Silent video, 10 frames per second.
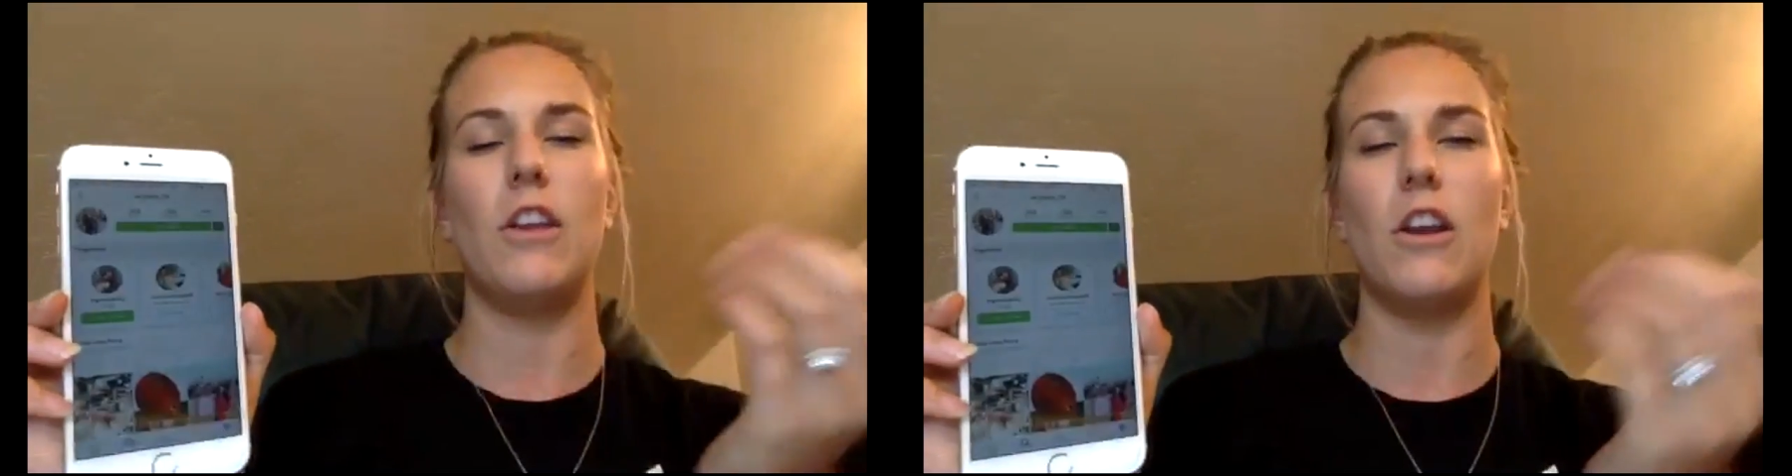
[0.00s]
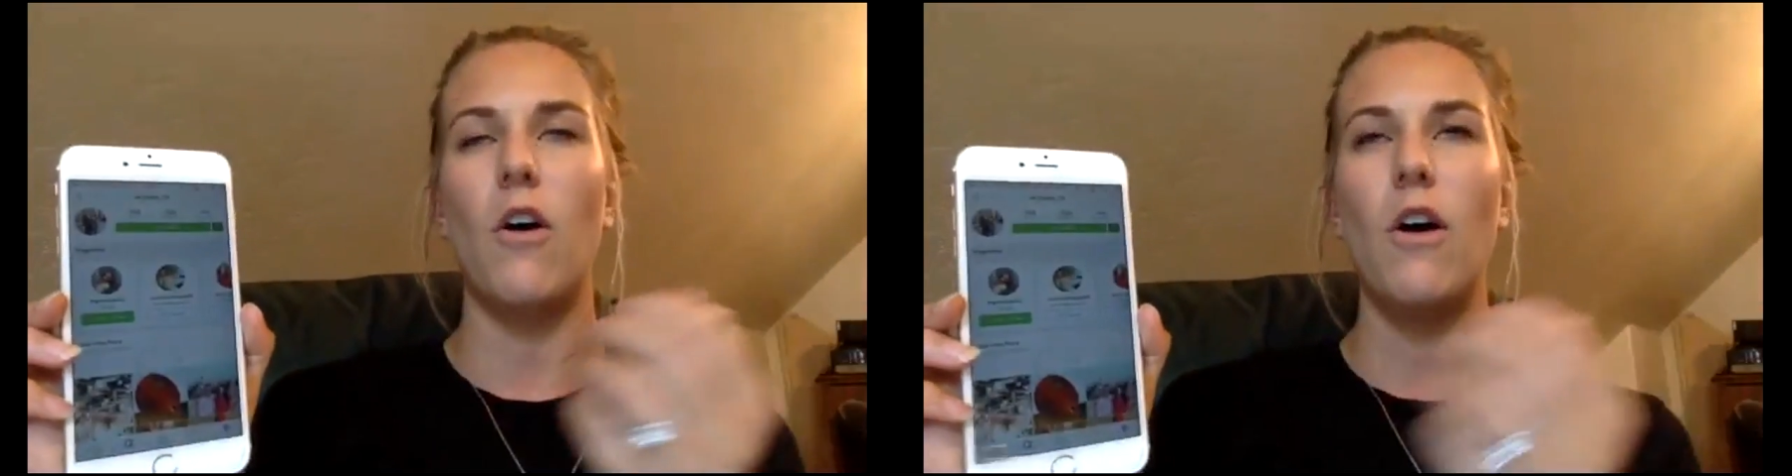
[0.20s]

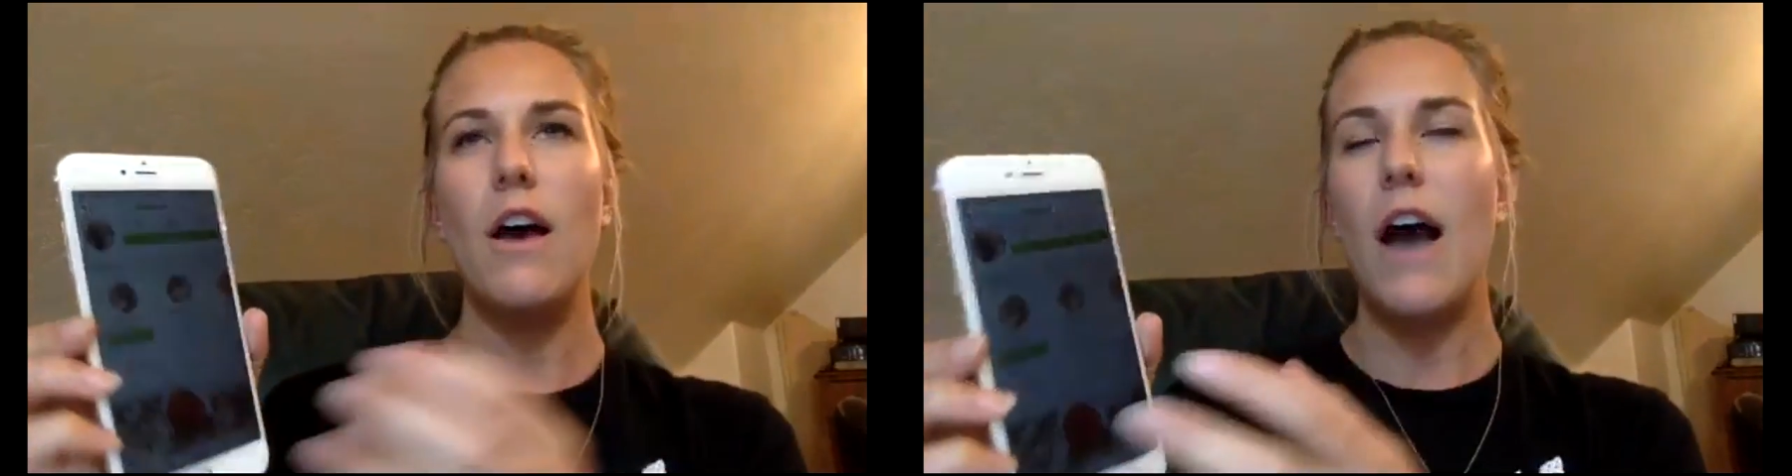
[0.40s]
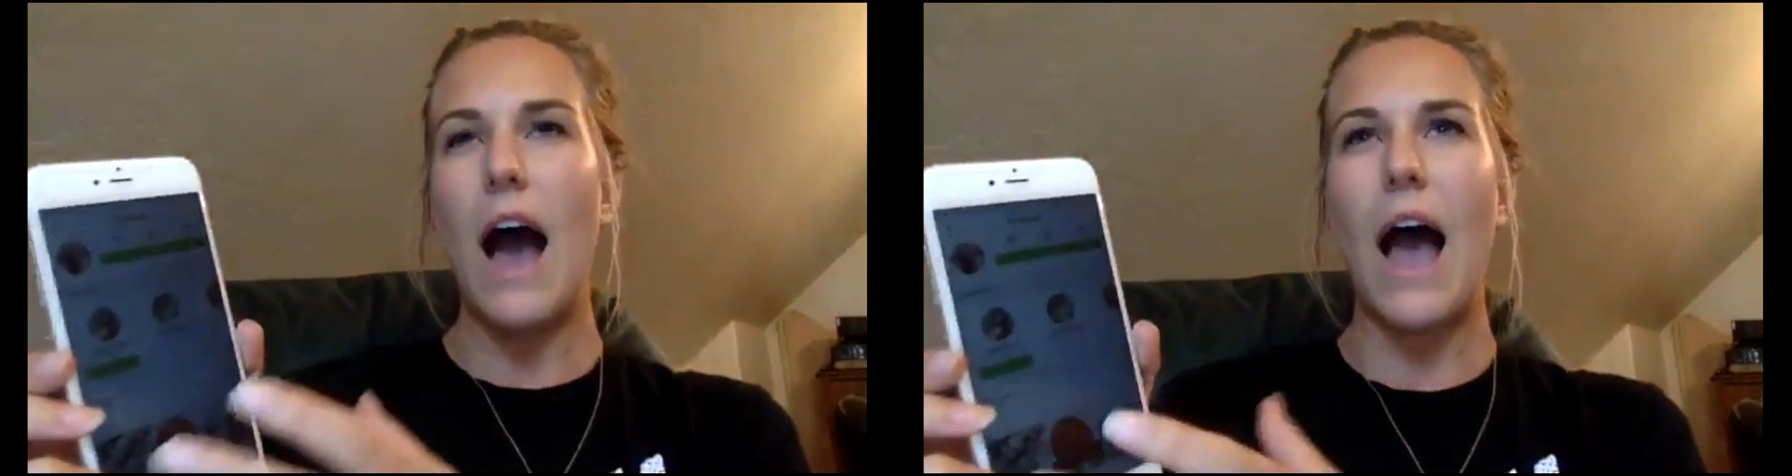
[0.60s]
You know,
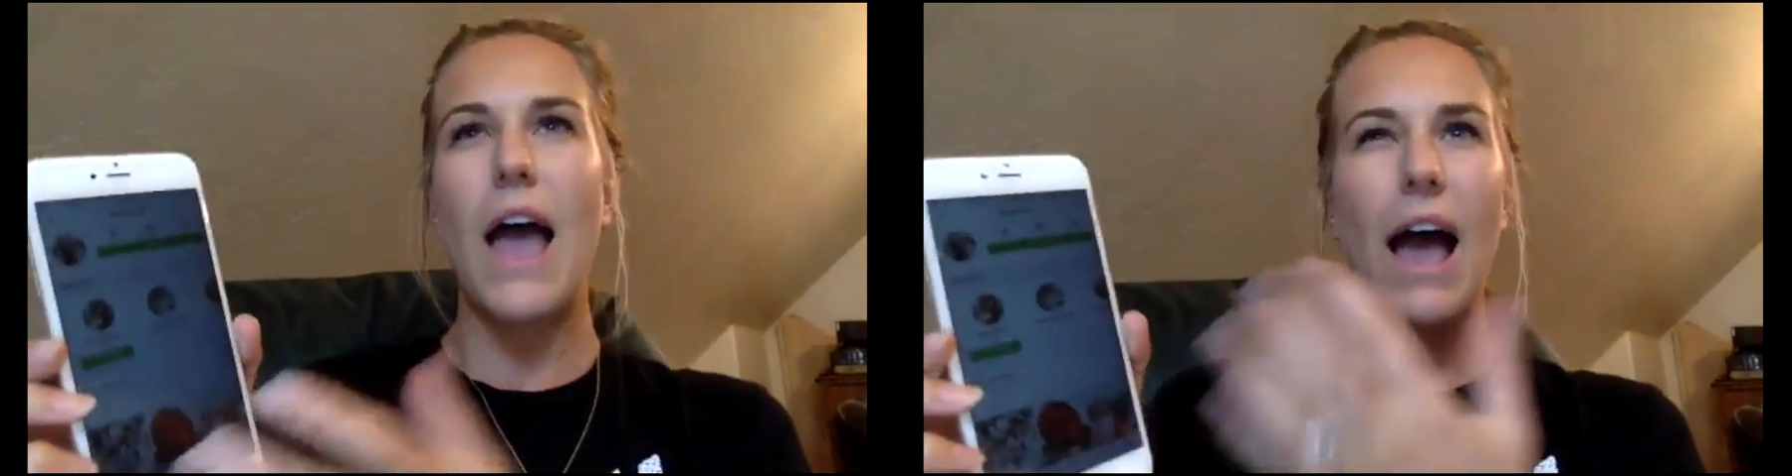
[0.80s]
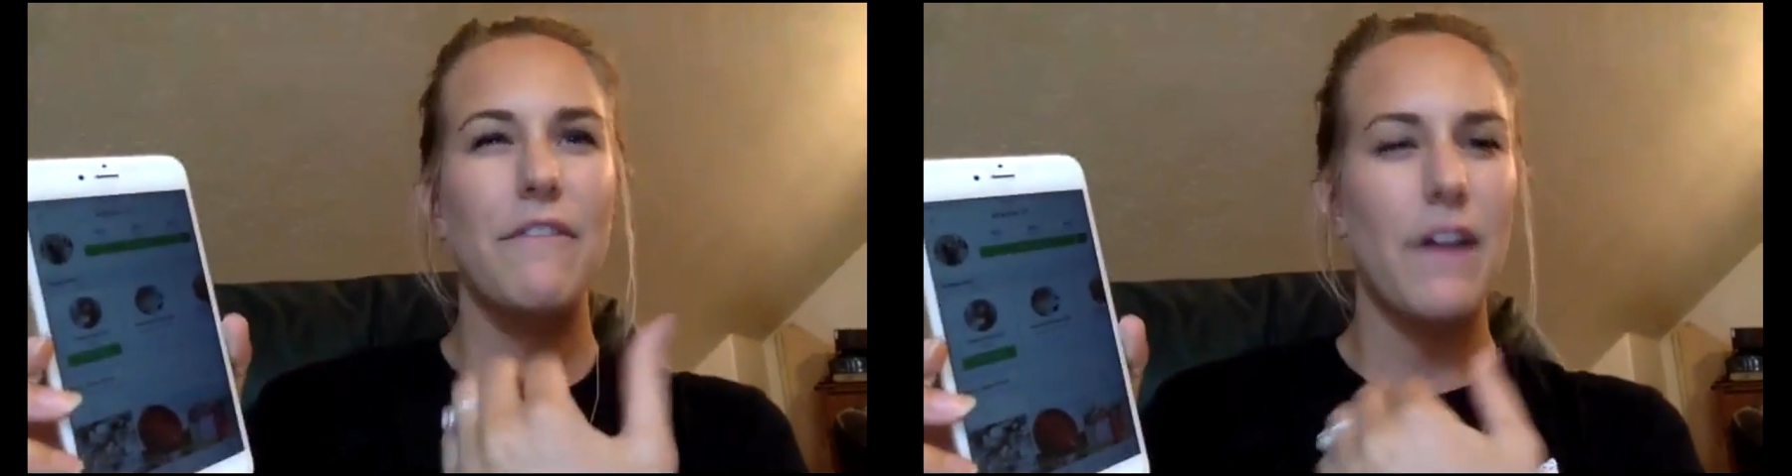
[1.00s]

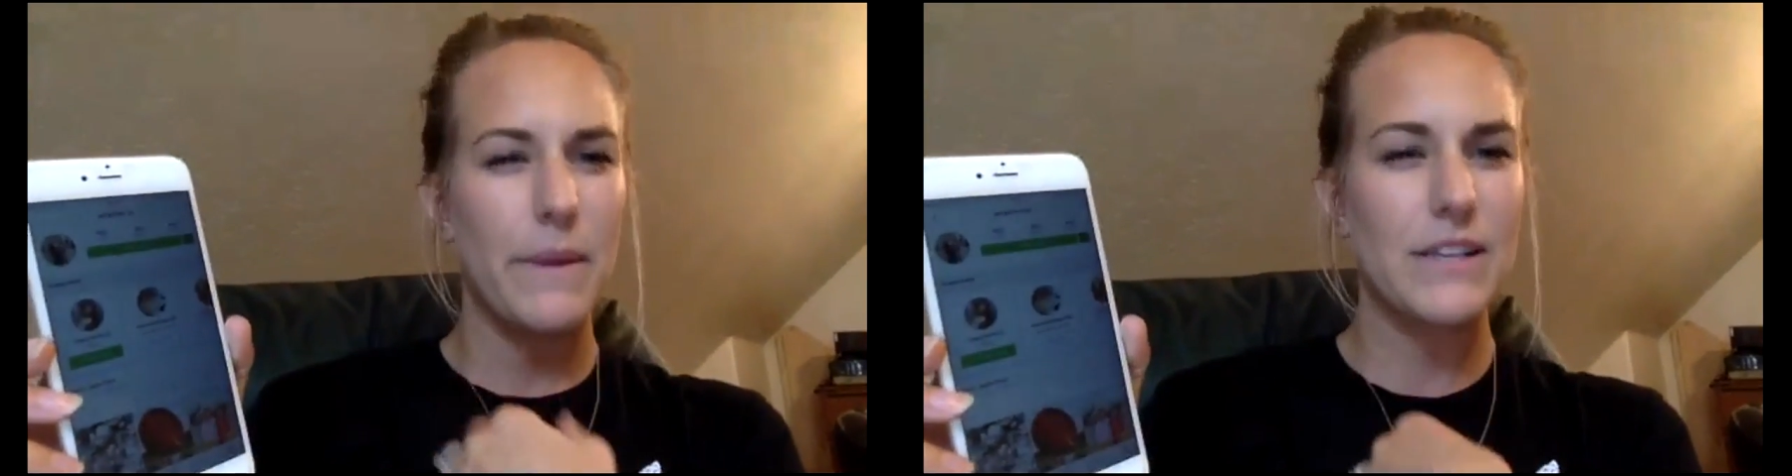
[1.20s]
I find